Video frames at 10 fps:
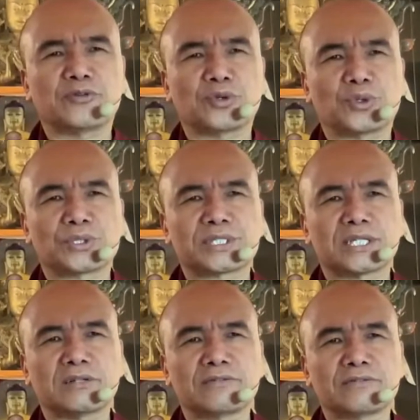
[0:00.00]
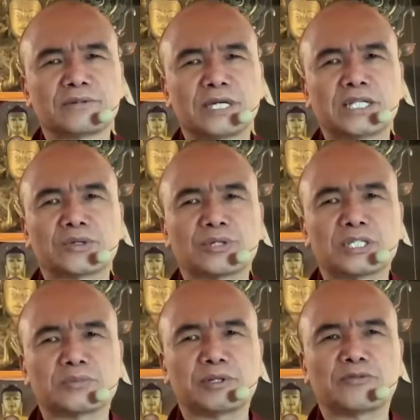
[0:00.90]
for yourself and the
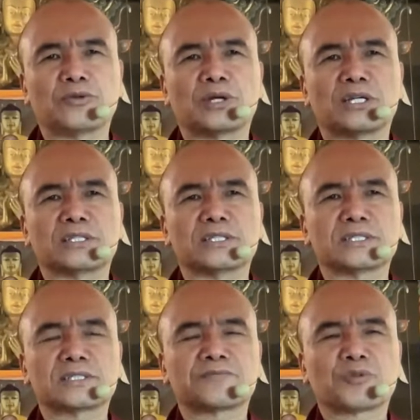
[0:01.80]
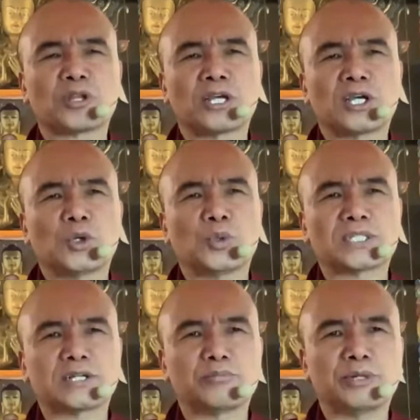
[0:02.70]
greatest meaning for others. What
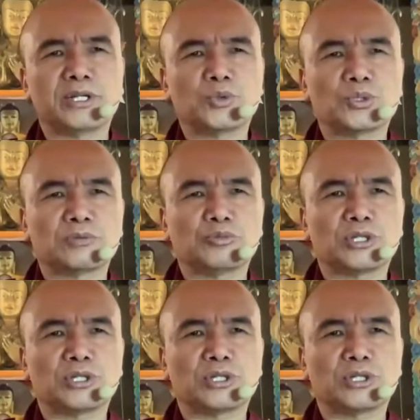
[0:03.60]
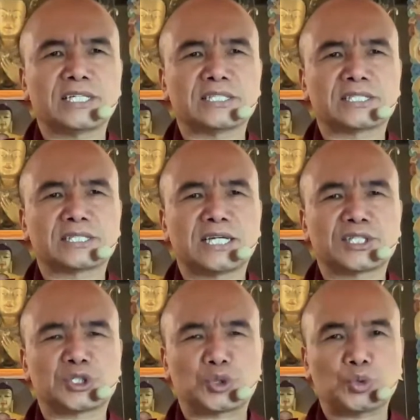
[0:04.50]
is that meaning which the Buddha intends
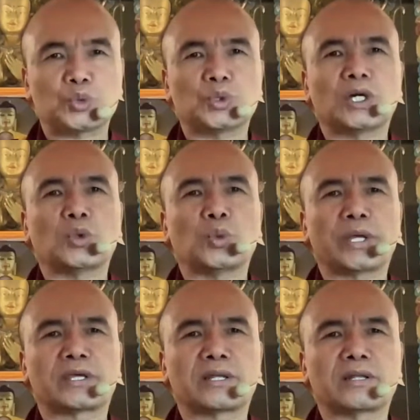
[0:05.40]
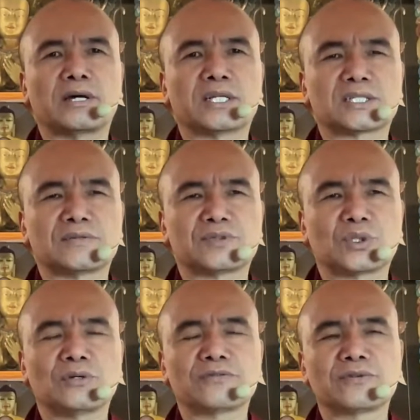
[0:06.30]
us to awaken ourselves
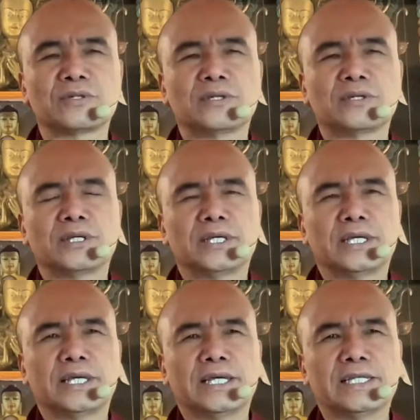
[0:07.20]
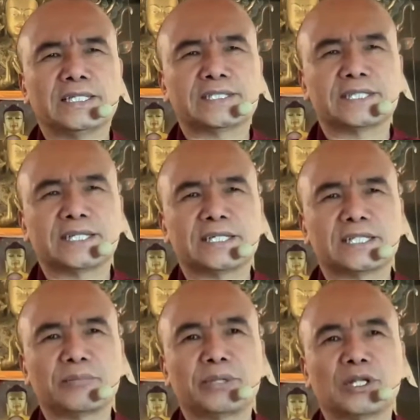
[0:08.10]
of? Is
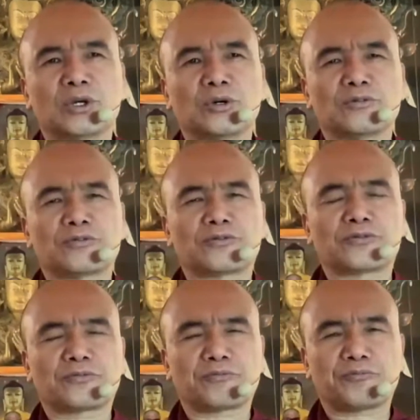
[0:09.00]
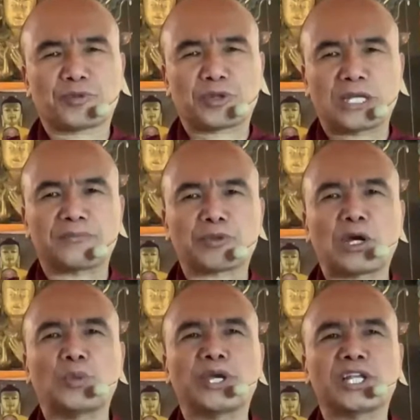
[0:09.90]
the meaning of the
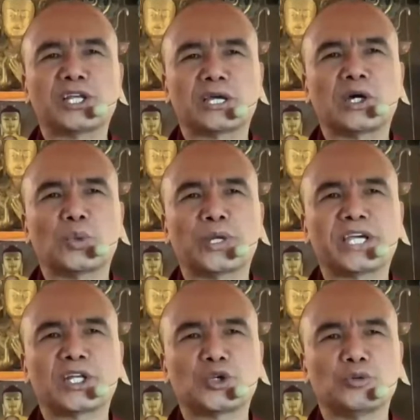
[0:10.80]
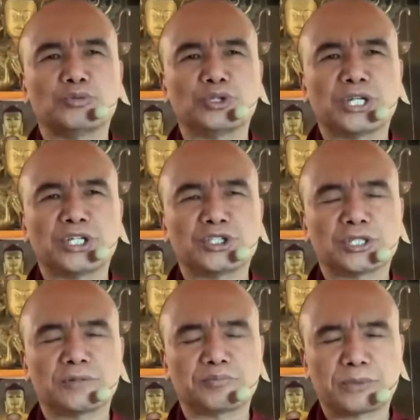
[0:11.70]
awakening of Buddha
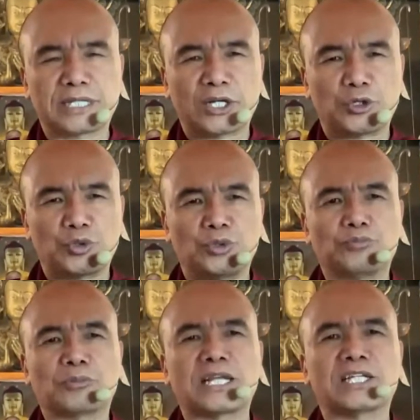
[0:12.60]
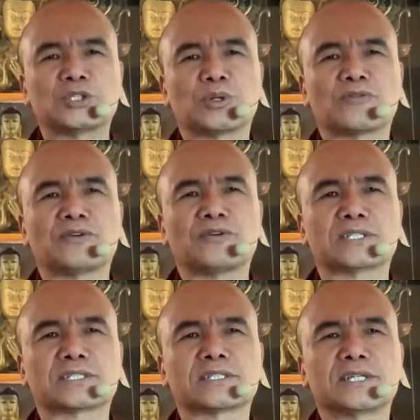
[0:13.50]
nature, that each one of
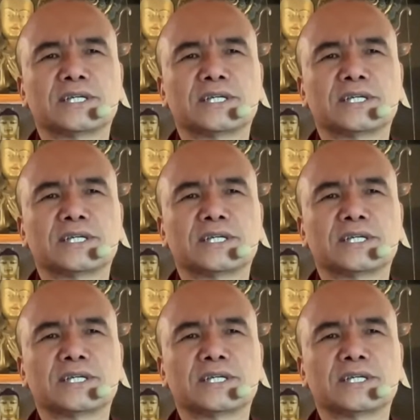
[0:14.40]
us